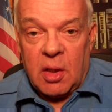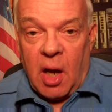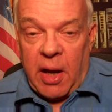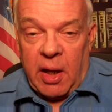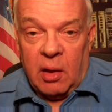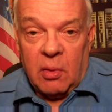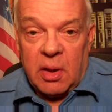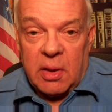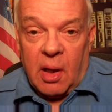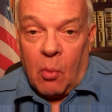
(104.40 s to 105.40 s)
Now,
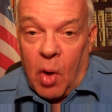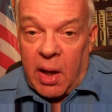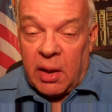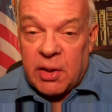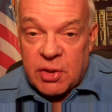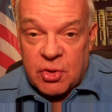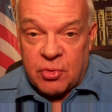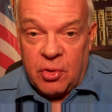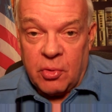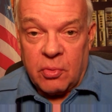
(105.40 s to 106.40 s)
while it is
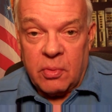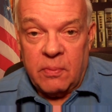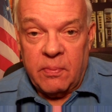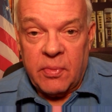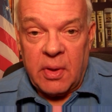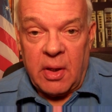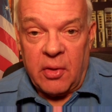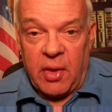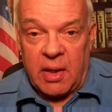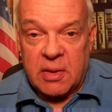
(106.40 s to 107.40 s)
true
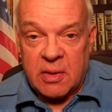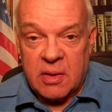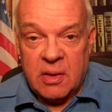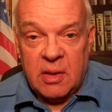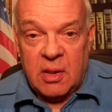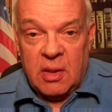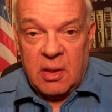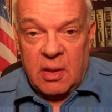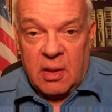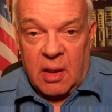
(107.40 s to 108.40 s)
that
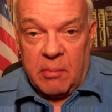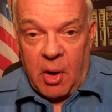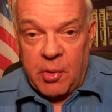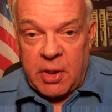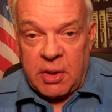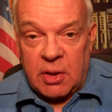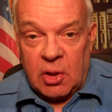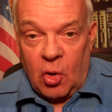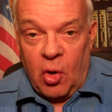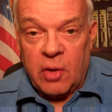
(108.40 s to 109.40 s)

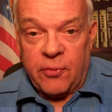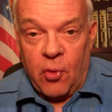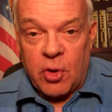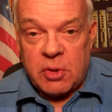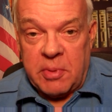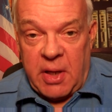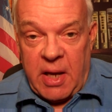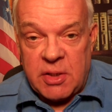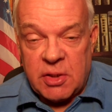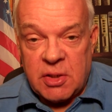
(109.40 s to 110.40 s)
American law enforcement
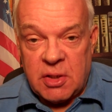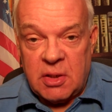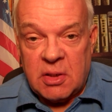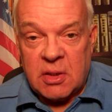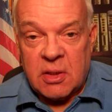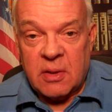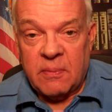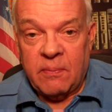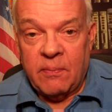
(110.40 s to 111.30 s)
agencies